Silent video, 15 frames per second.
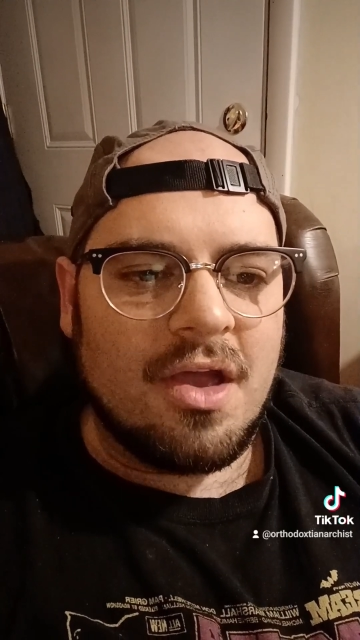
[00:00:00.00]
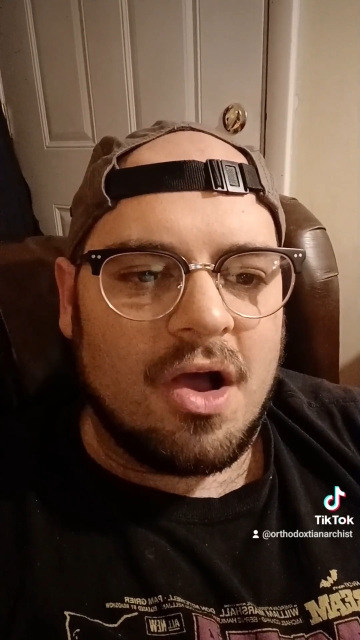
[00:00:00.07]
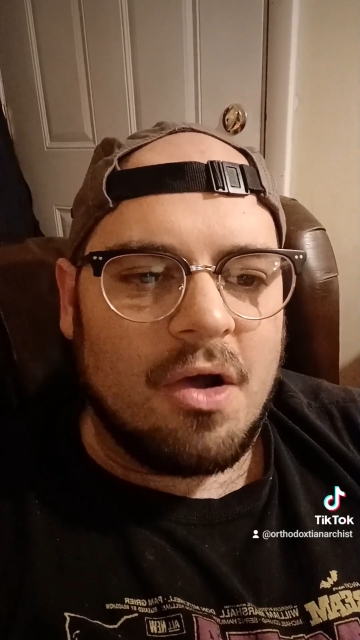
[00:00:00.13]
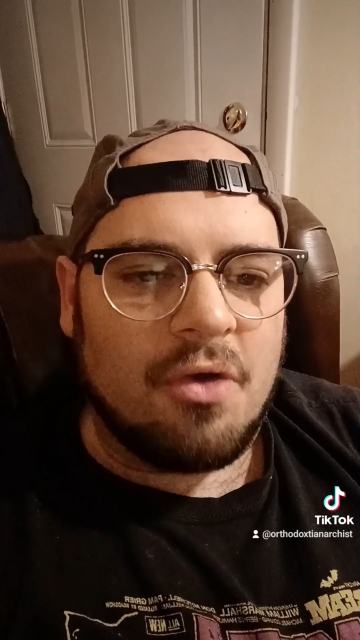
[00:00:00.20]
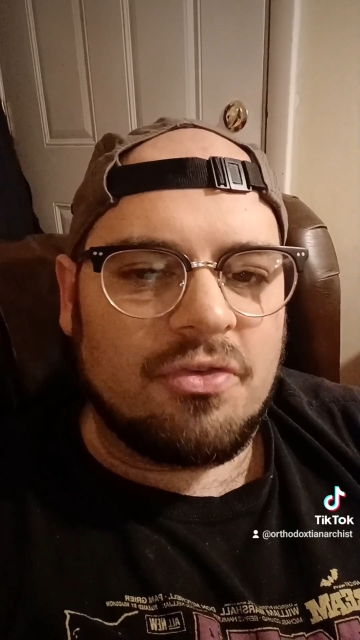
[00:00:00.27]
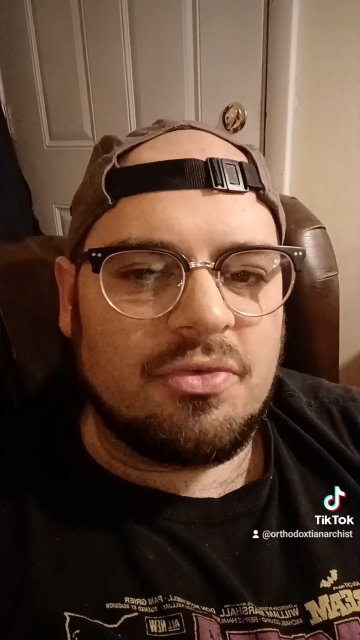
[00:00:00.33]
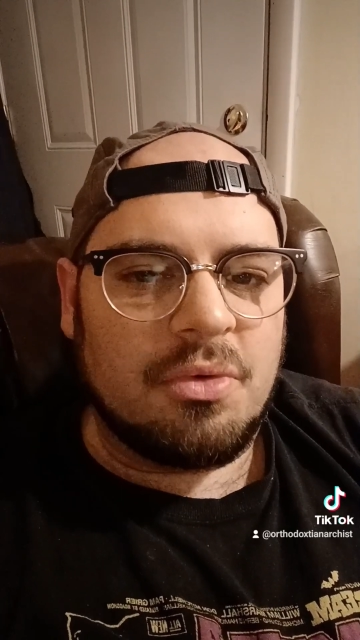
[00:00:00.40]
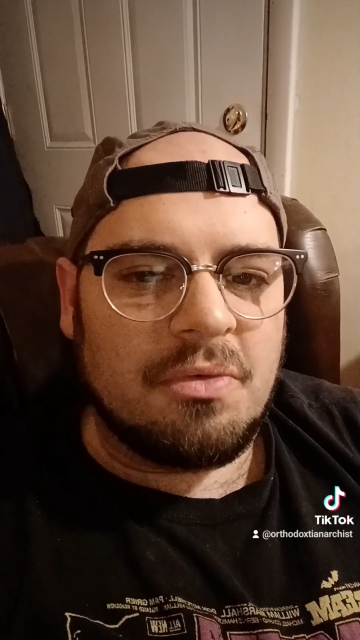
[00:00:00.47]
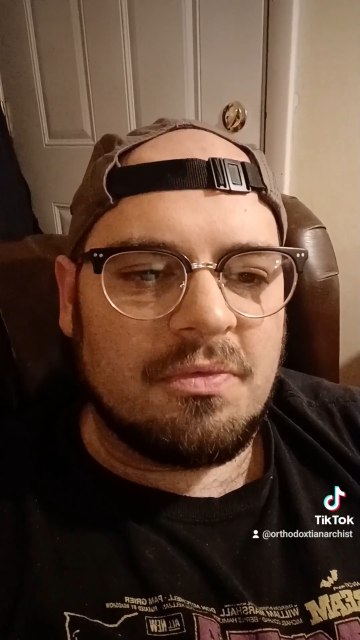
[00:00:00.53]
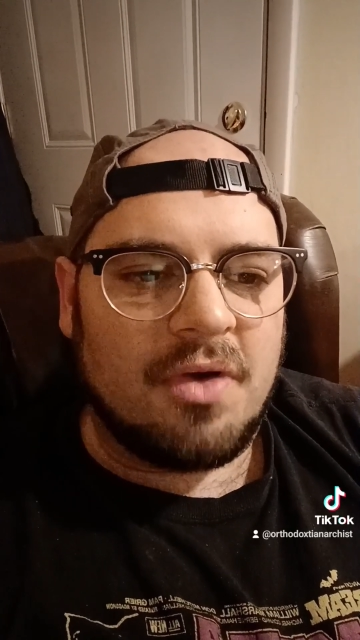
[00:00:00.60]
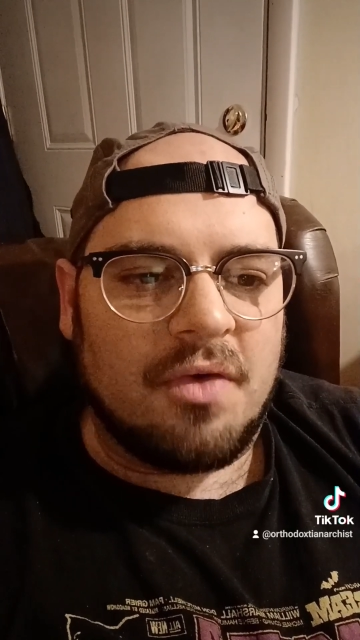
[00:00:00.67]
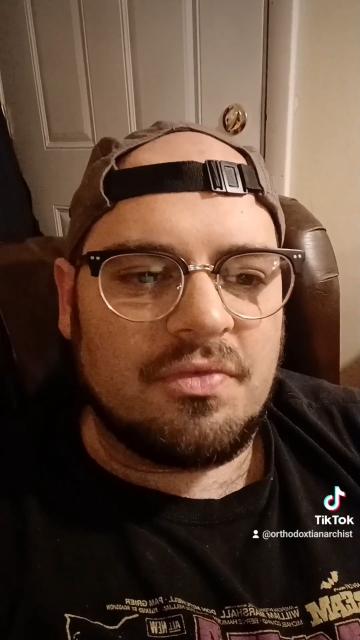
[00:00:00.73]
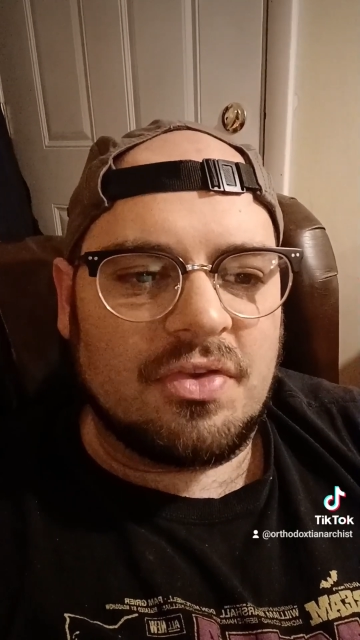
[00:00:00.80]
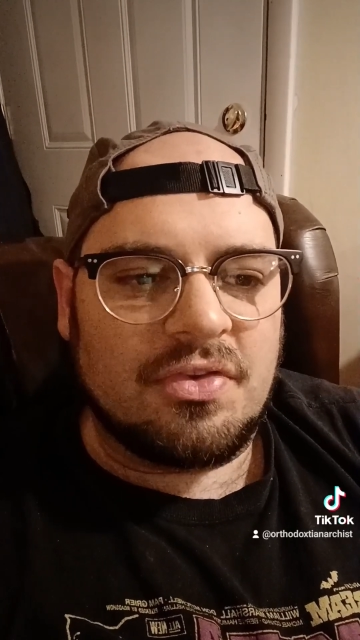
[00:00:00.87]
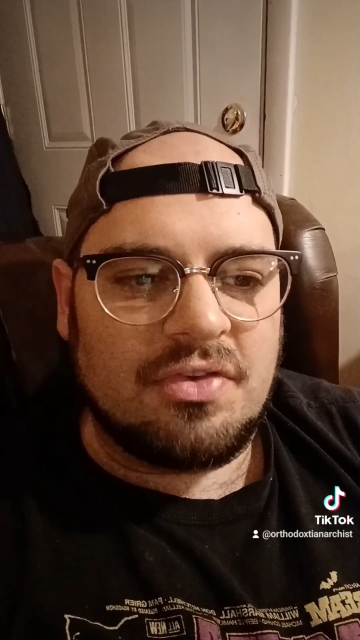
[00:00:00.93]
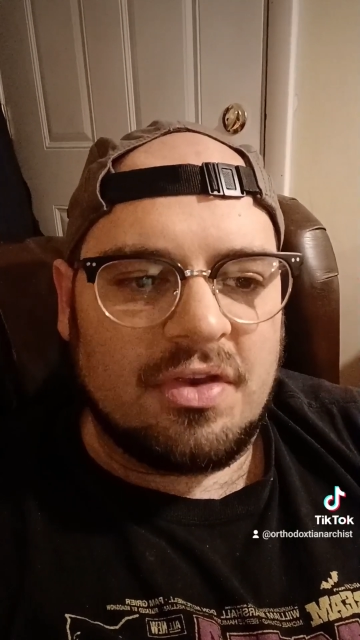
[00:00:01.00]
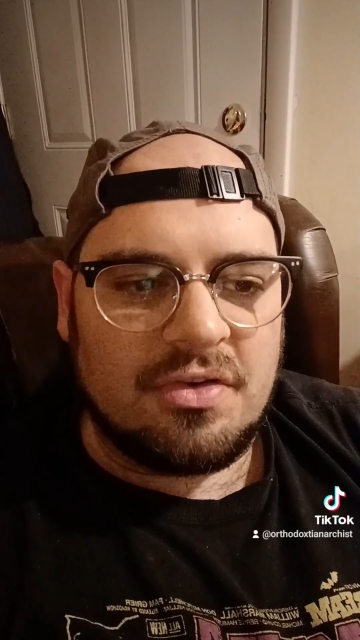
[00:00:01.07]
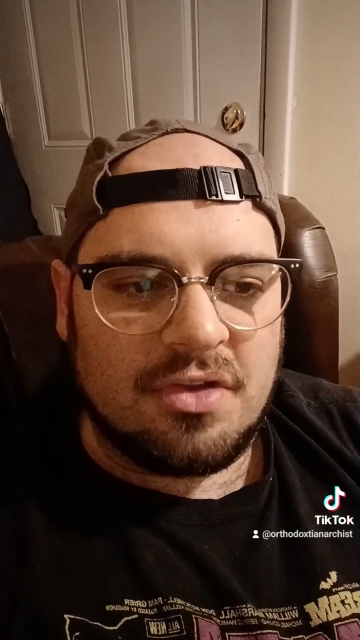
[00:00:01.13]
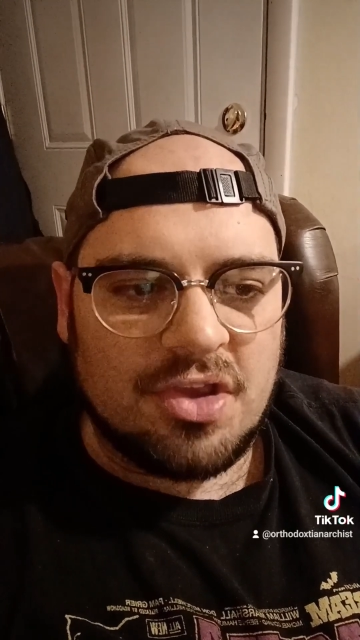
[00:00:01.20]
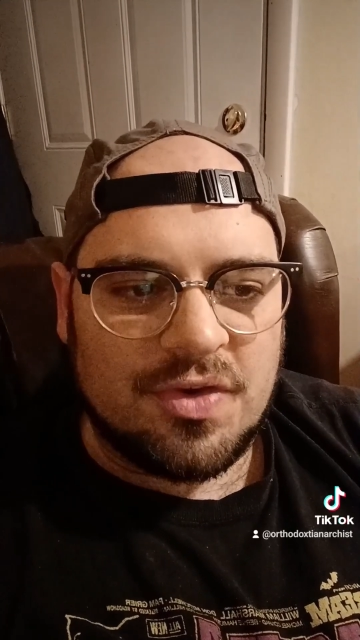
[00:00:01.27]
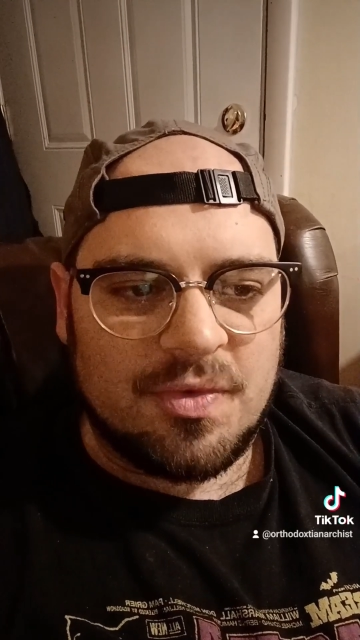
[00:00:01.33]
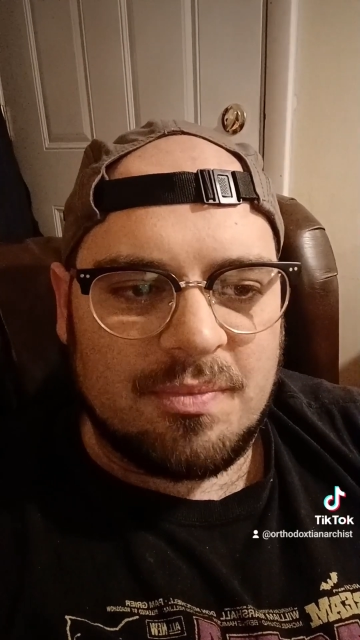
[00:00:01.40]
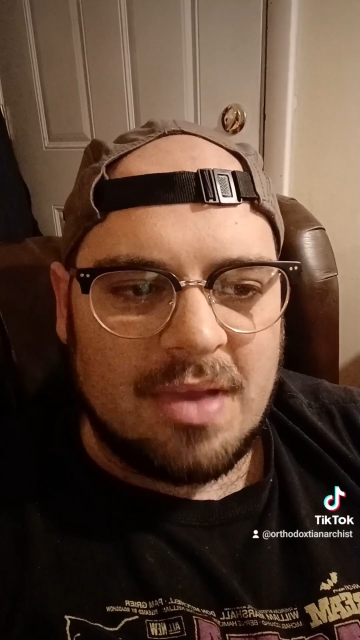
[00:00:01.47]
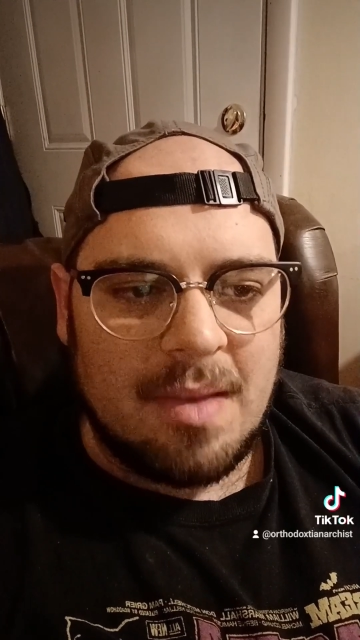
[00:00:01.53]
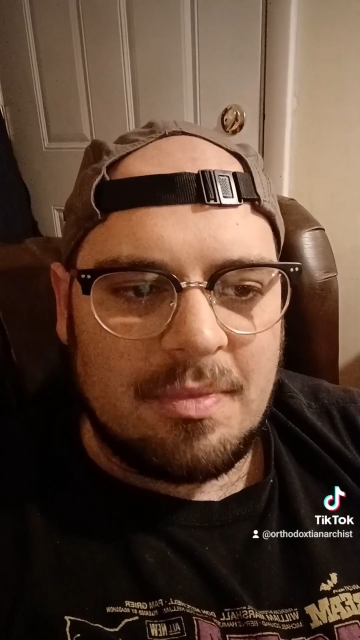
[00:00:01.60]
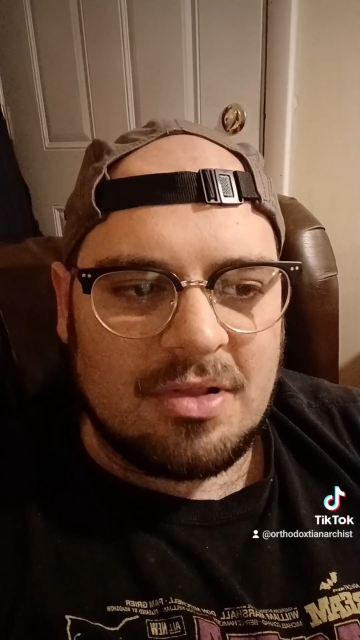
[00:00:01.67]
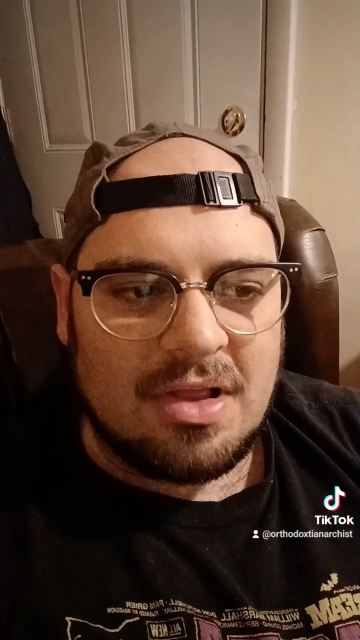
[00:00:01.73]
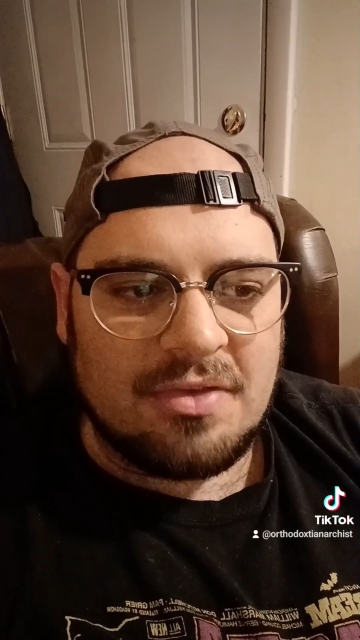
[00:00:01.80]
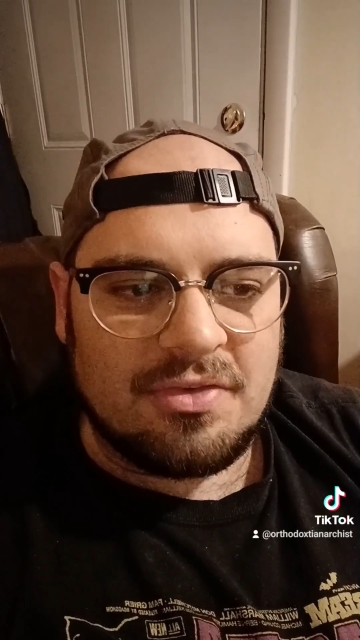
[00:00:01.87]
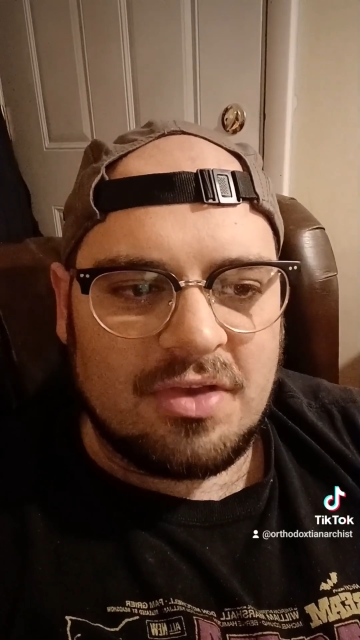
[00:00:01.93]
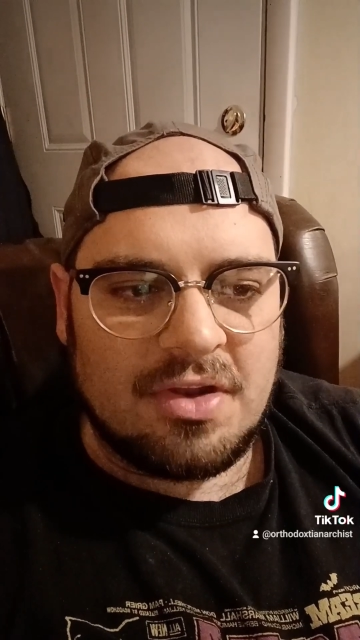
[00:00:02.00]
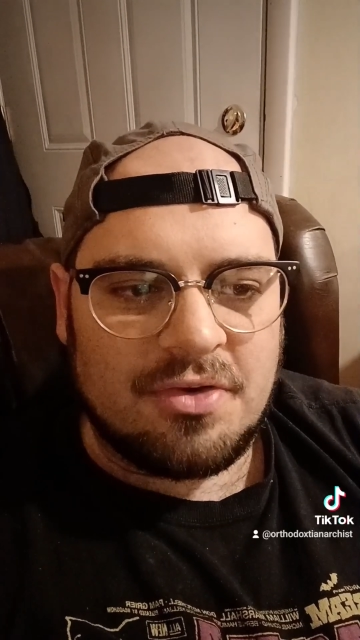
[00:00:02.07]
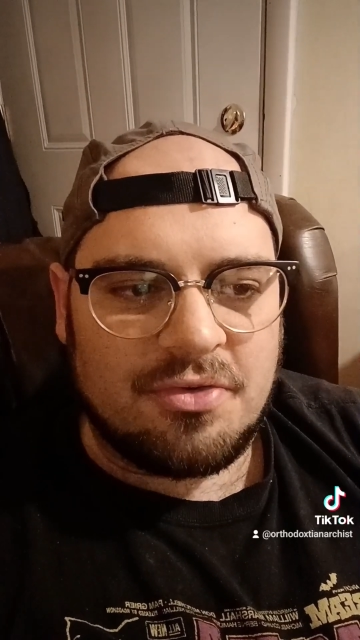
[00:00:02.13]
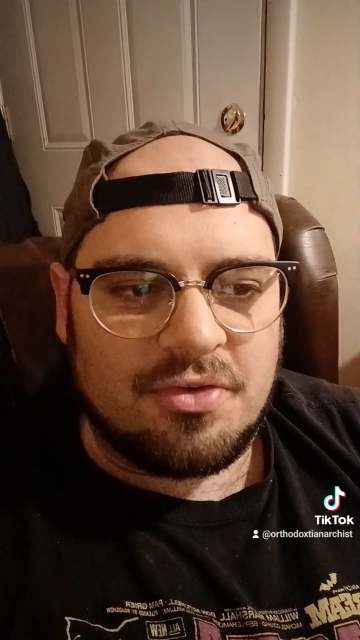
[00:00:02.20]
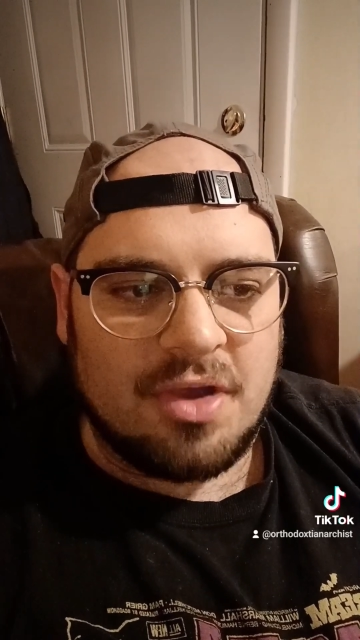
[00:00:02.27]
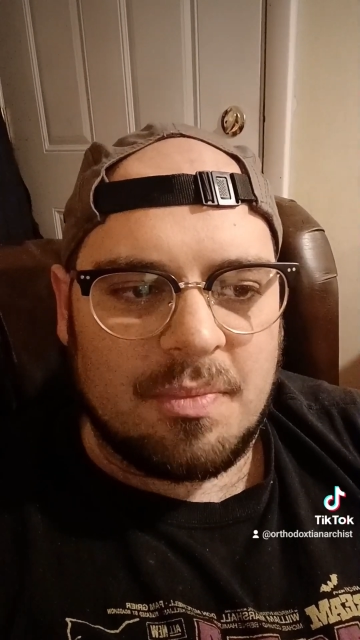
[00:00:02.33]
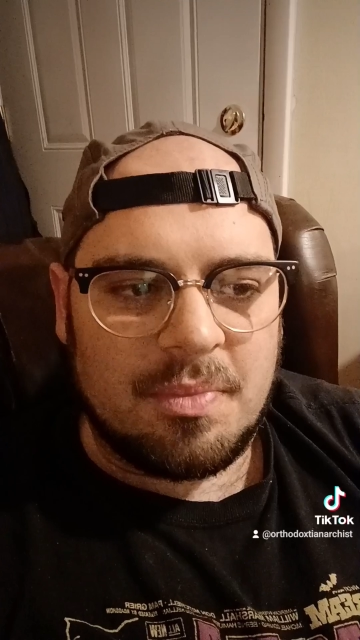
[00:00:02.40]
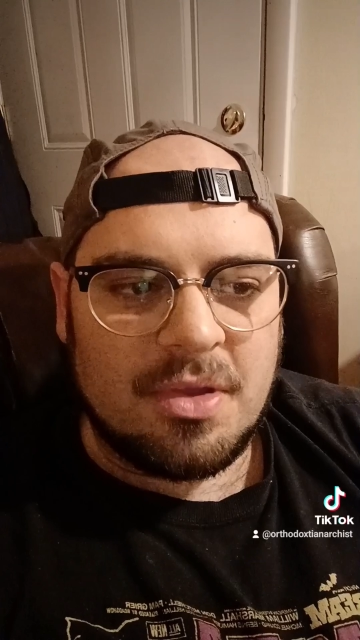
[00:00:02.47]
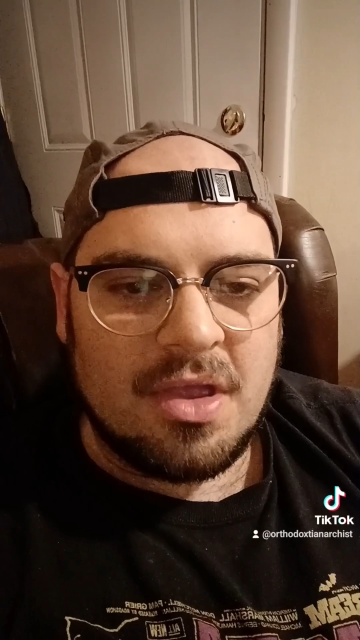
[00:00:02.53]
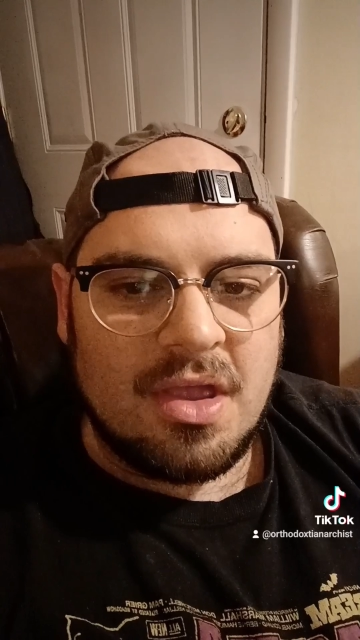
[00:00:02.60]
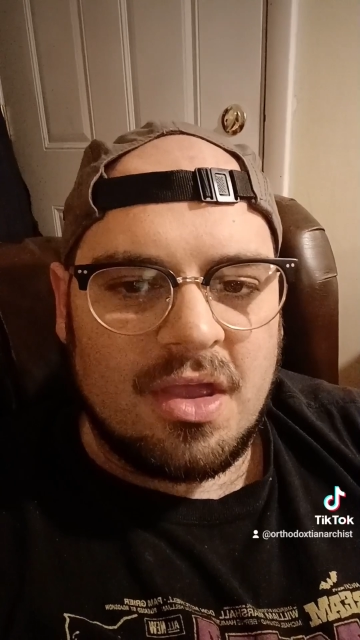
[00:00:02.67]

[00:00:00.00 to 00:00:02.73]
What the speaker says: also involved decisions from Babylon's leadership